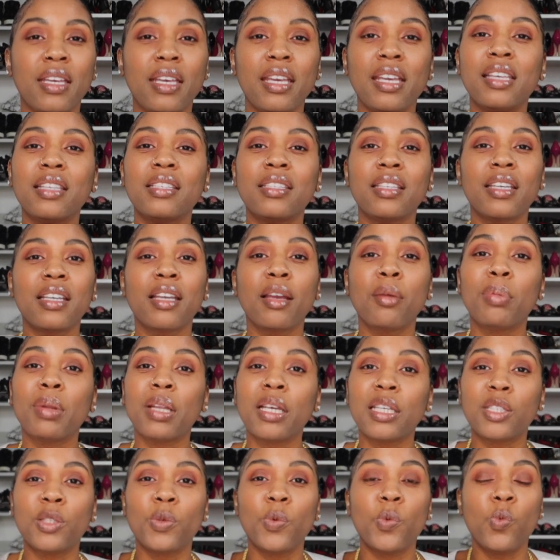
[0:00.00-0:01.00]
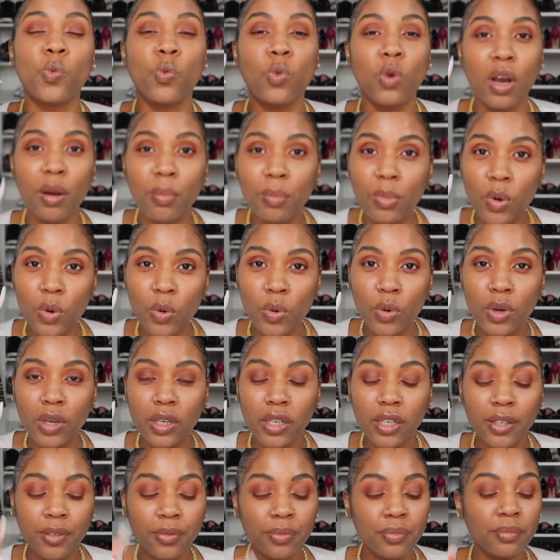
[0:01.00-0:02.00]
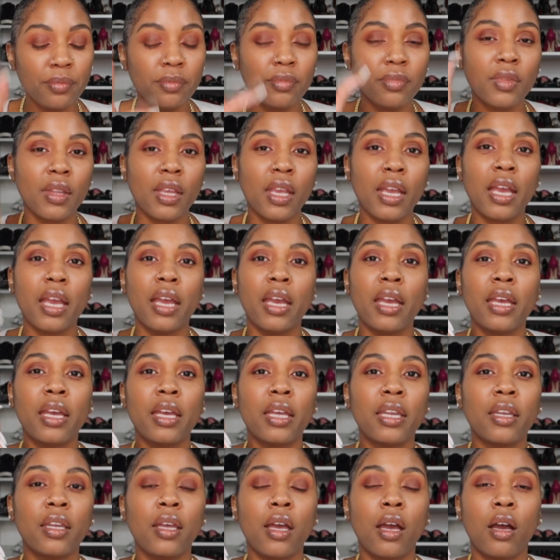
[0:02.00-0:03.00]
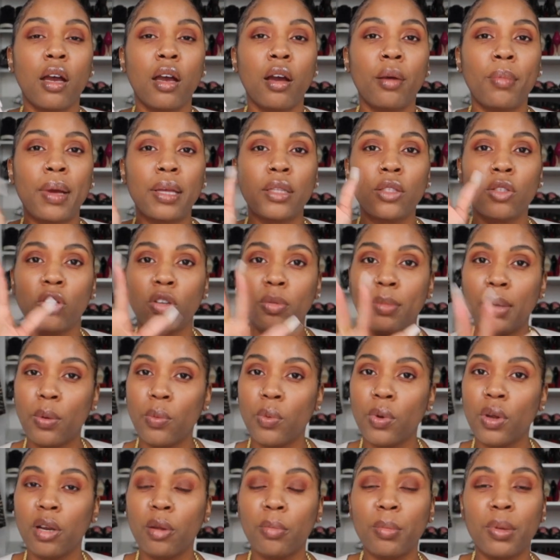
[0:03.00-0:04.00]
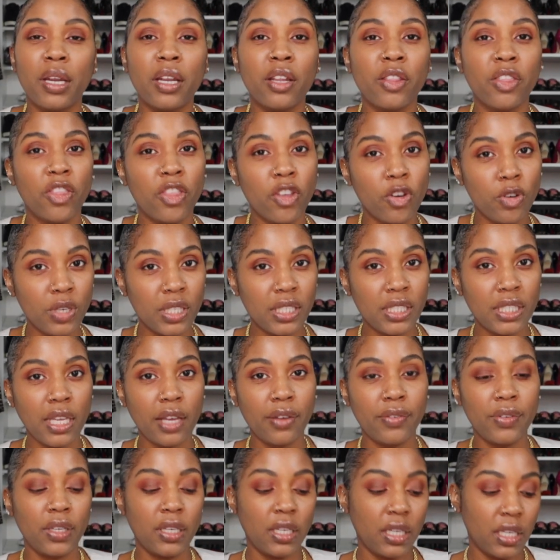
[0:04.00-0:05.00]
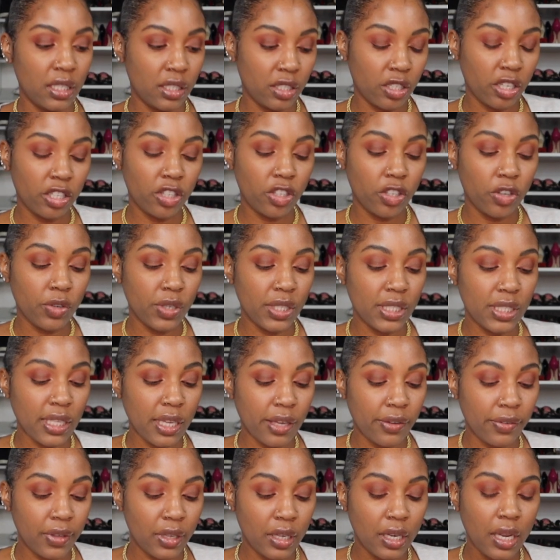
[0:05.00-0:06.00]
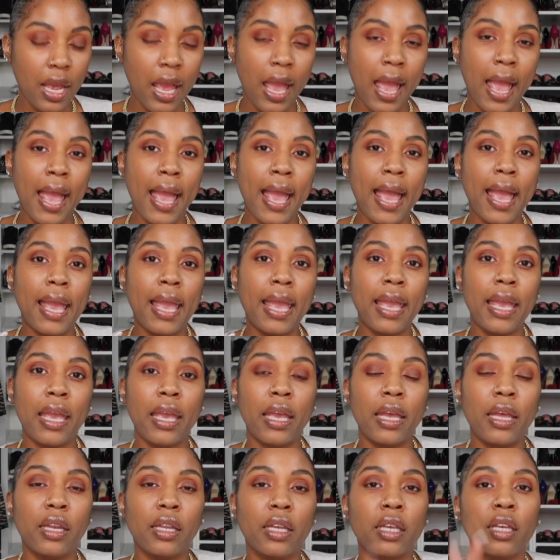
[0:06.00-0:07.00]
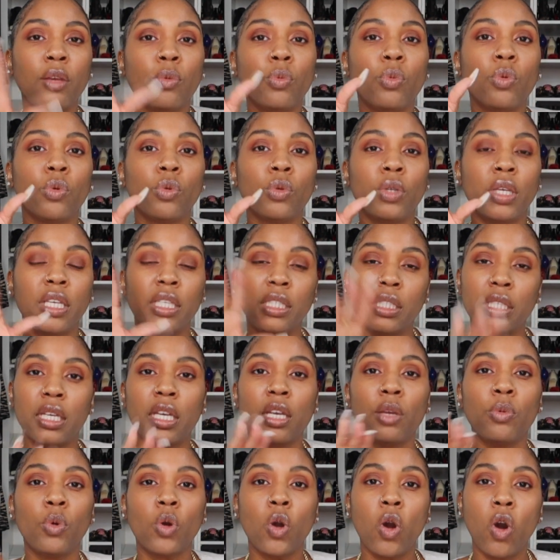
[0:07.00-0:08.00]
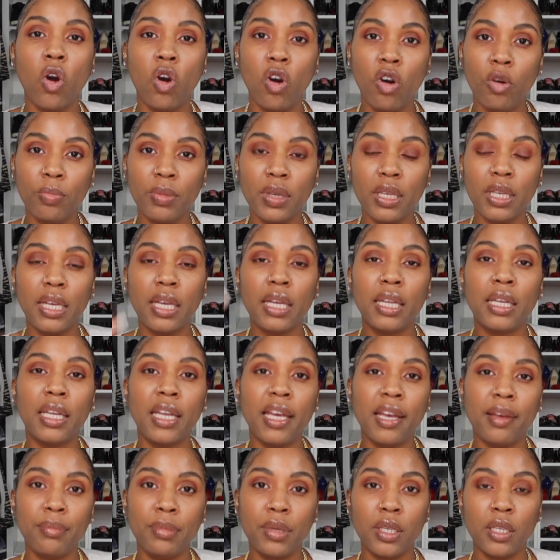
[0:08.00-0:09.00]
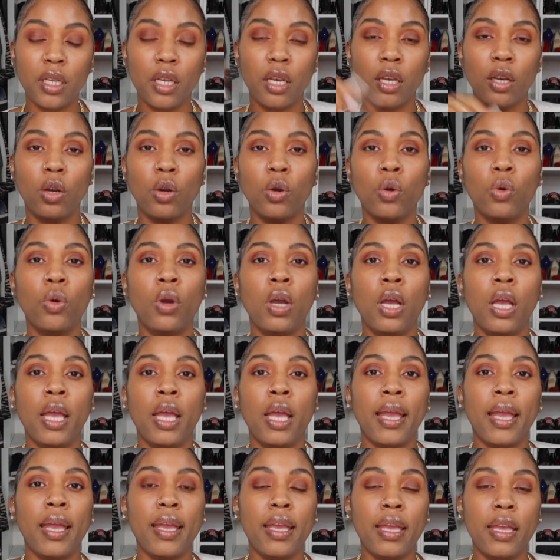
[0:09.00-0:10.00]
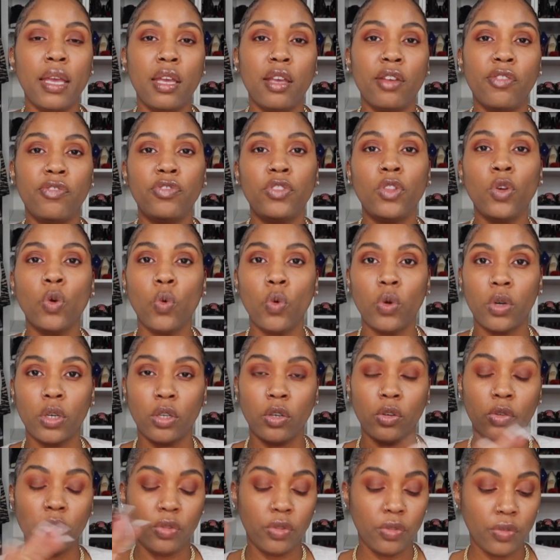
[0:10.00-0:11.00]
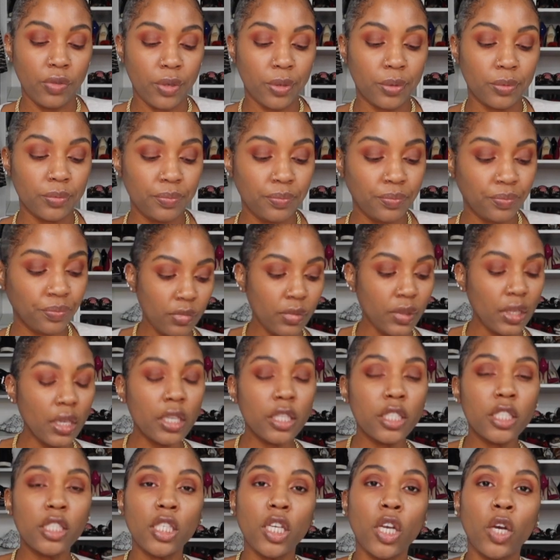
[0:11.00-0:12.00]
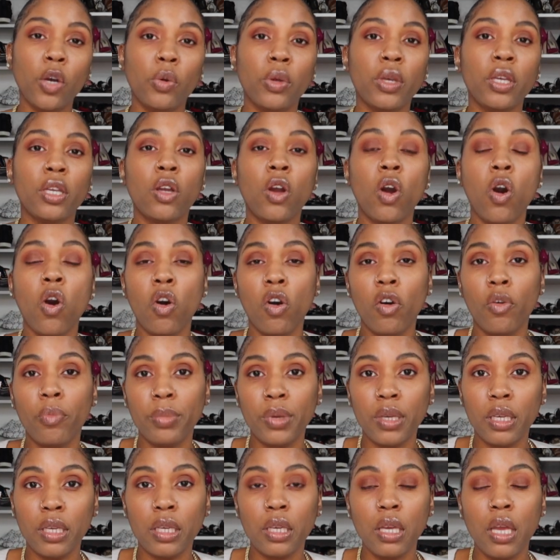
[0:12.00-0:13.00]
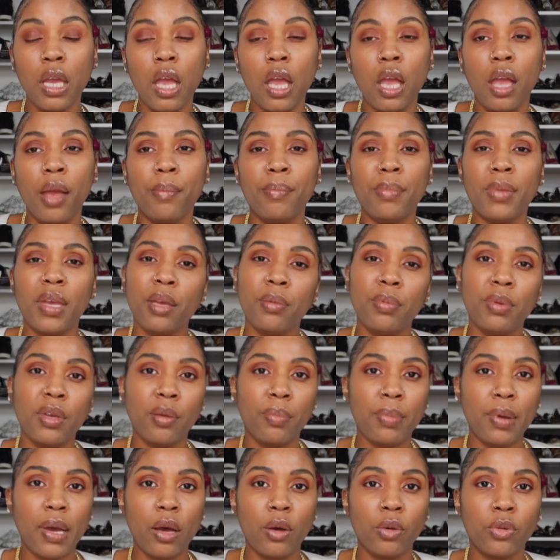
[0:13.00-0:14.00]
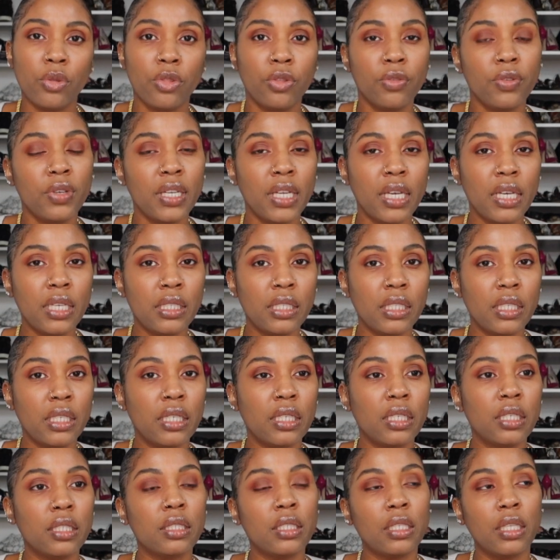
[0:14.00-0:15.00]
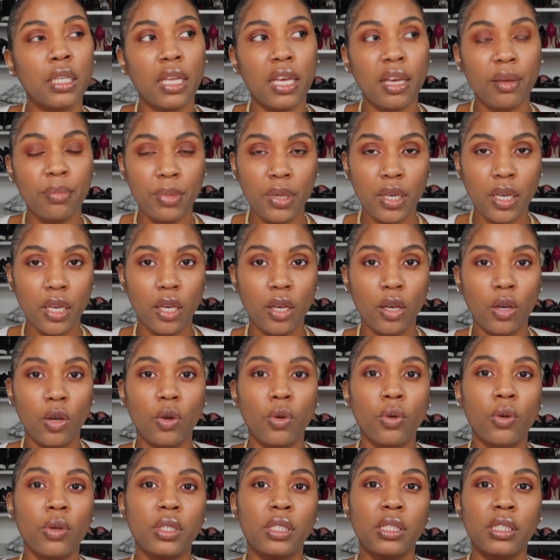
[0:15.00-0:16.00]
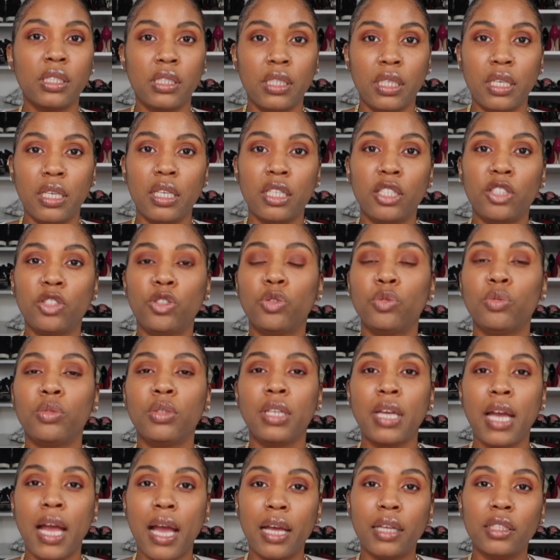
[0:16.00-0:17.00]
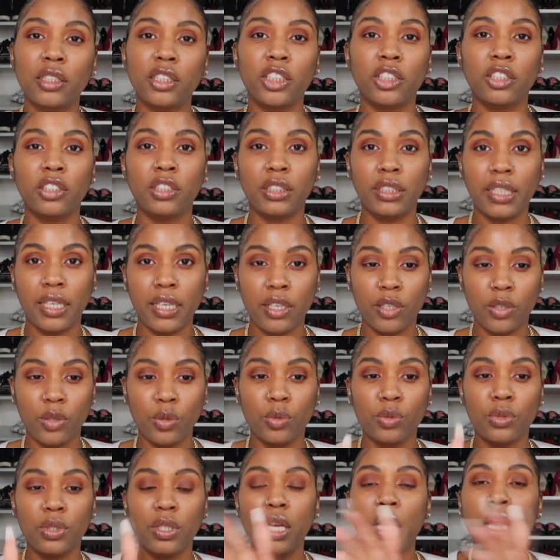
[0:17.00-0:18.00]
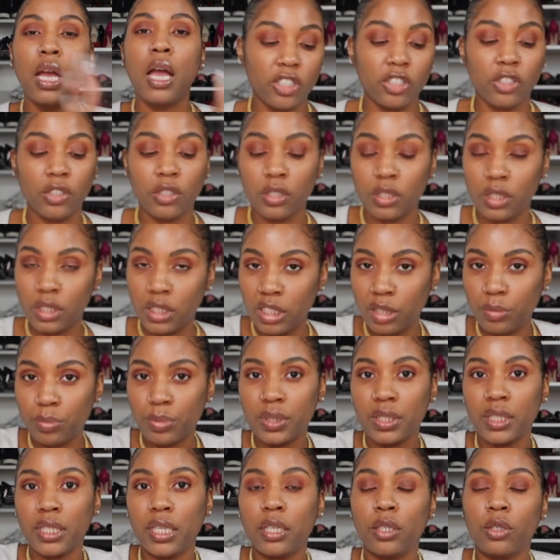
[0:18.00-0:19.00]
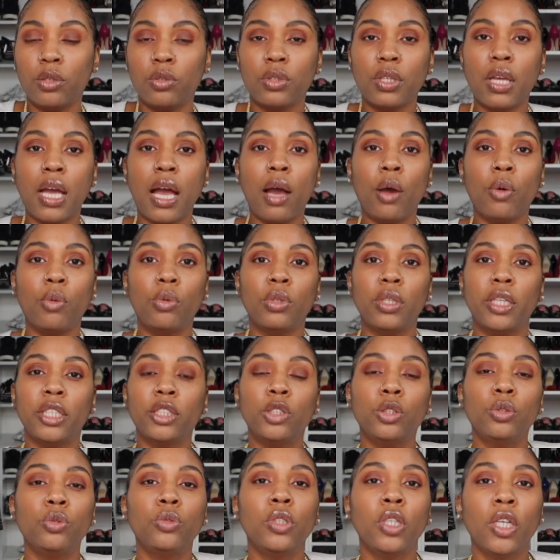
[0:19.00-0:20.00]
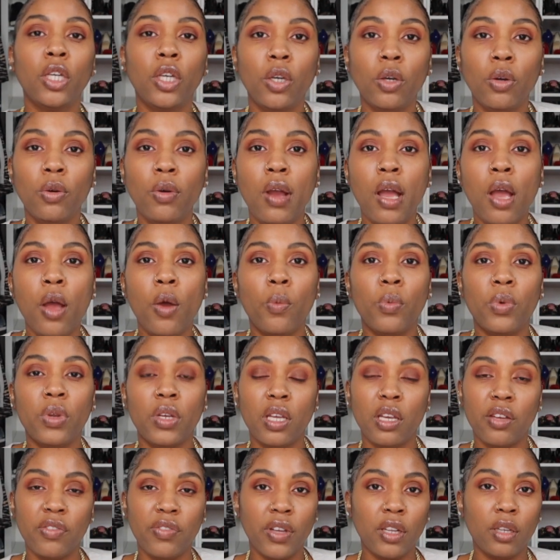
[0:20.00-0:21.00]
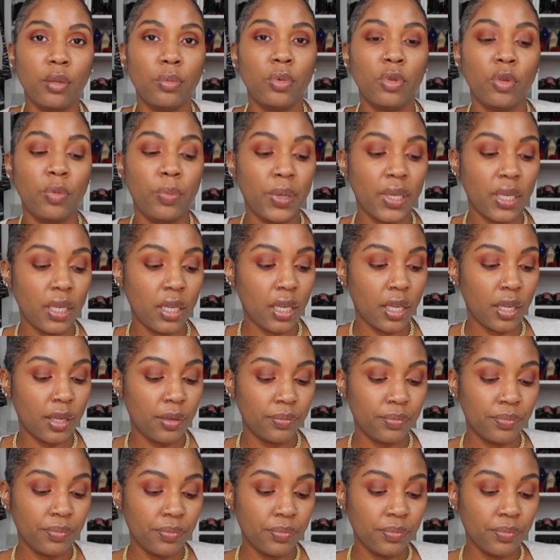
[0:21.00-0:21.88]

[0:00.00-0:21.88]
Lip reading: He said he could place one more order. And I told him I wanted them to 37. These are 37. And he said he will call me and let me know if the order go through. So he called me maybe about 3 days later to let me know, said you got your sandals, your slipper sandals. I will let you know when they're available to pick up.